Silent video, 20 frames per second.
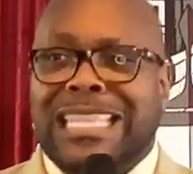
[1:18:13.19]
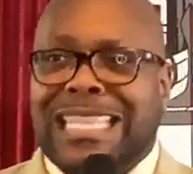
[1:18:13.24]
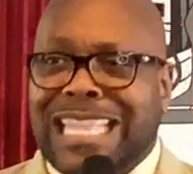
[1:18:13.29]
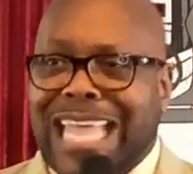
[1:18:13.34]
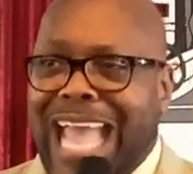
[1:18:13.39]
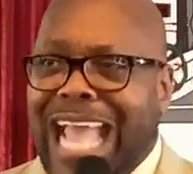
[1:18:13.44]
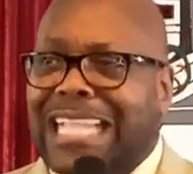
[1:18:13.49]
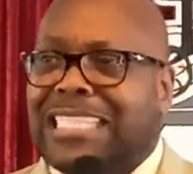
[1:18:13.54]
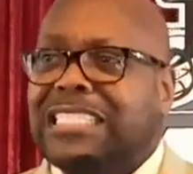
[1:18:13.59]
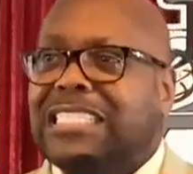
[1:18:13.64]

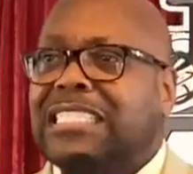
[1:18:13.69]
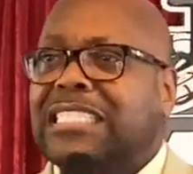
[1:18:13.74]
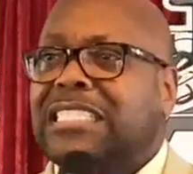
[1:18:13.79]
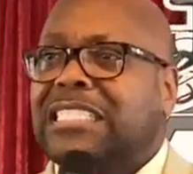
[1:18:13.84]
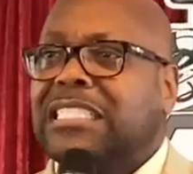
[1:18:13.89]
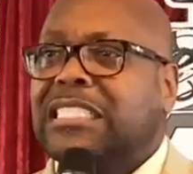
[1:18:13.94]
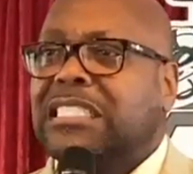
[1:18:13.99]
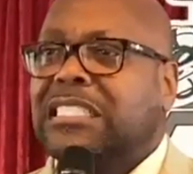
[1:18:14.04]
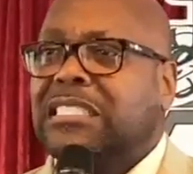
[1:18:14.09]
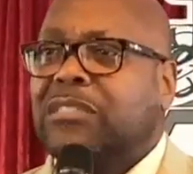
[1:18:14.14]

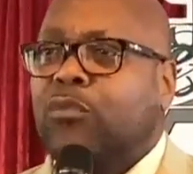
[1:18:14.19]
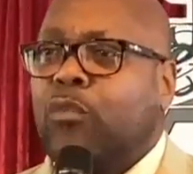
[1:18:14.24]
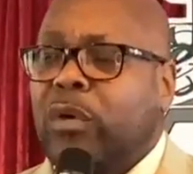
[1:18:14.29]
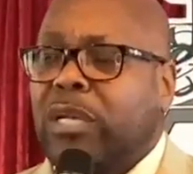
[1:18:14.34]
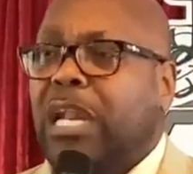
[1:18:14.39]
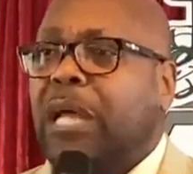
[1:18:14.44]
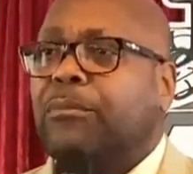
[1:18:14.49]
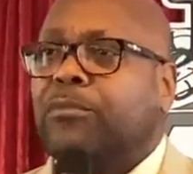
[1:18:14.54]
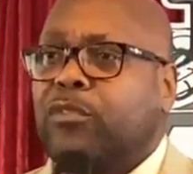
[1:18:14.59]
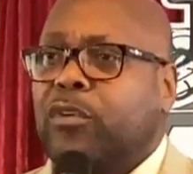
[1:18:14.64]
That's what
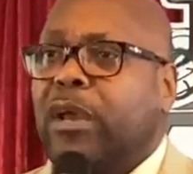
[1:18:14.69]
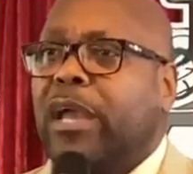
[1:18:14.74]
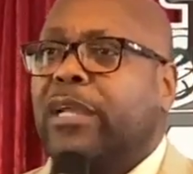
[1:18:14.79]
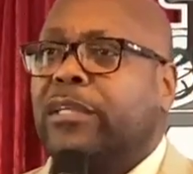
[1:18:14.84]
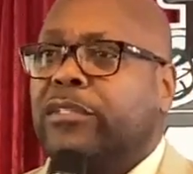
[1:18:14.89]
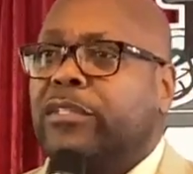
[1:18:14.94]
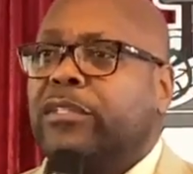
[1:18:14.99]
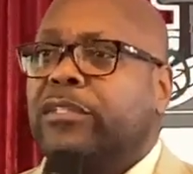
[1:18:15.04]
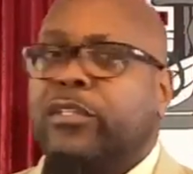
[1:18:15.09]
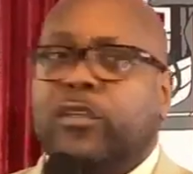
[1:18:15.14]
I'm
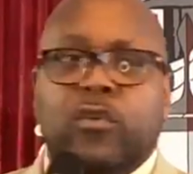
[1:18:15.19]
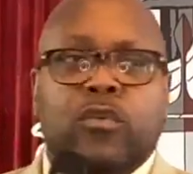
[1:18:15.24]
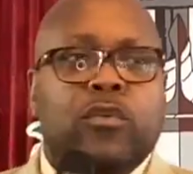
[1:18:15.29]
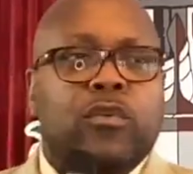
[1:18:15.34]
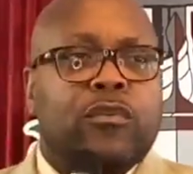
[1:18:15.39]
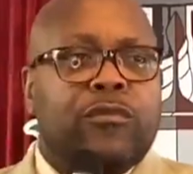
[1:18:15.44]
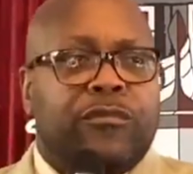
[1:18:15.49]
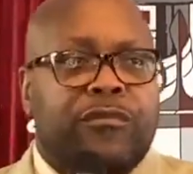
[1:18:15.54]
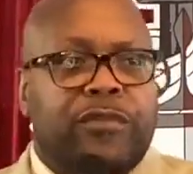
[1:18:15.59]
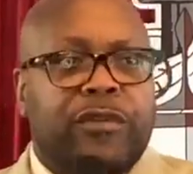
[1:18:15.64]
trying to do
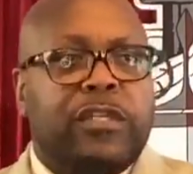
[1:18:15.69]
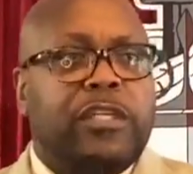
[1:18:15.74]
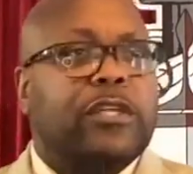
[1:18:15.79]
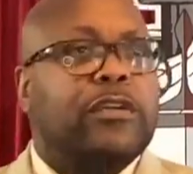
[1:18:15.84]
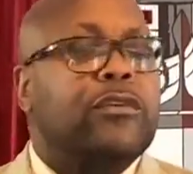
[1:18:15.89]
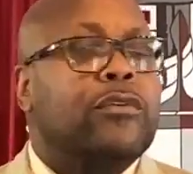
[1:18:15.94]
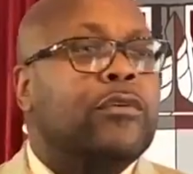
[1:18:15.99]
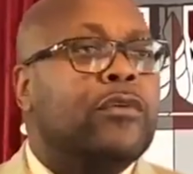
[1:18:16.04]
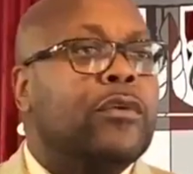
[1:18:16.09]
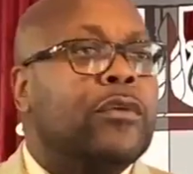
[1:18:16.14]
for
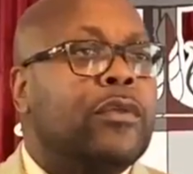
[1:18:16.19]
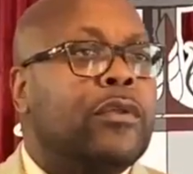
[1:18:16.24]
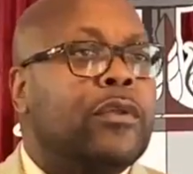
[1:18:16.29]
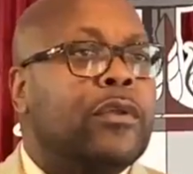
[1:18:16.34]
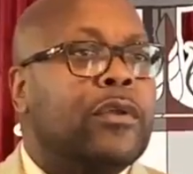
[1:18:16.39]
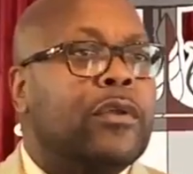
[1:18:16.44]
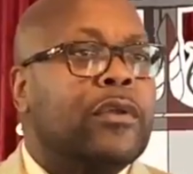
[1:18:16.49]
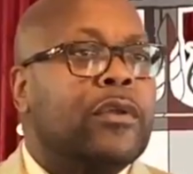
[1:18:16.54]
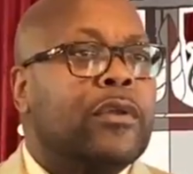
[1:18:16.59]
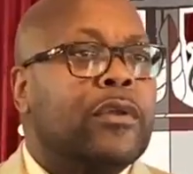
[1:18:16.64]
you.
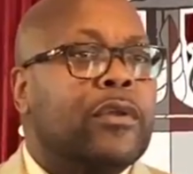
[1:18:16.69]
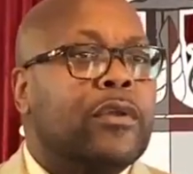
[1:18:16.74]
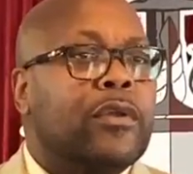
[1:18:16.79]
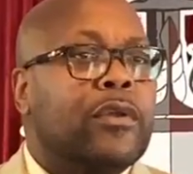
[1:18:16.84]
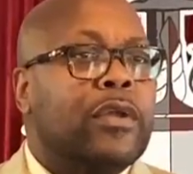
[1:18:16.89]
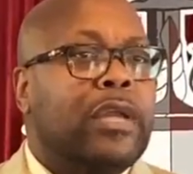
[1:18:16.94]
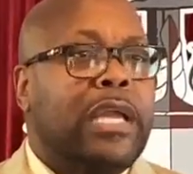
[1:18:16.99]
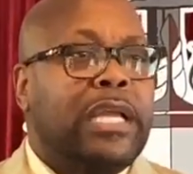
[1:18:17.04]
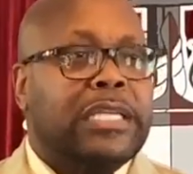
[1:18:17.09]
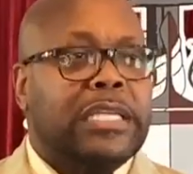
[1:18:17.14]

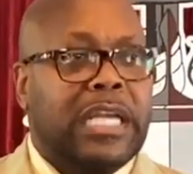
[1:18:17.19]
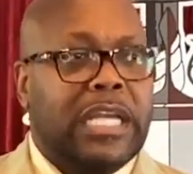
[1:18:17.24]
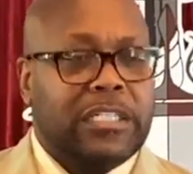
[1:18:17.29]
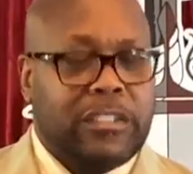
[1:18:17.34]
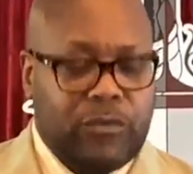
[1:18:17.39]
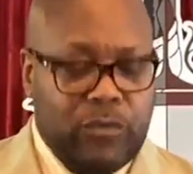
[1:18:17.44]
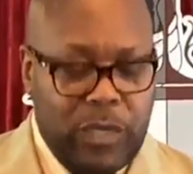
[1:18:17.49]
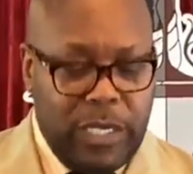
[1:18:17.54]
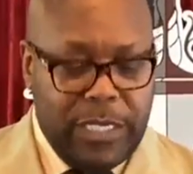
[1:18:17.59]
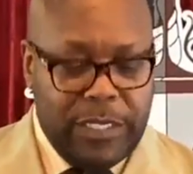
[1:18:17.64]
And
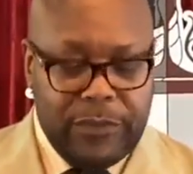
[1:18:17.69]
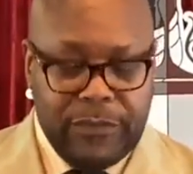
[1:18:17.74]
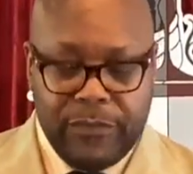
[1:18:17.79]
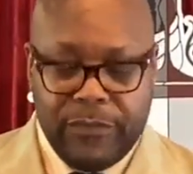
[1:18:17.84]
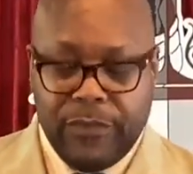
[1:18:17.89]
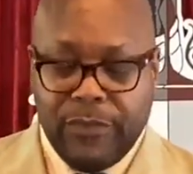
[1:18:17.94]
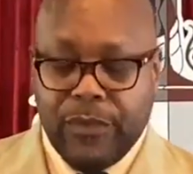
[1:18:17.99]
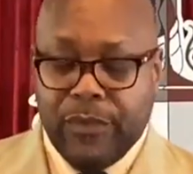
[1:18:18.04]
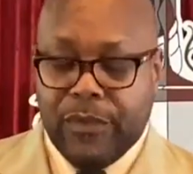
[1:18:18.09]
guess what?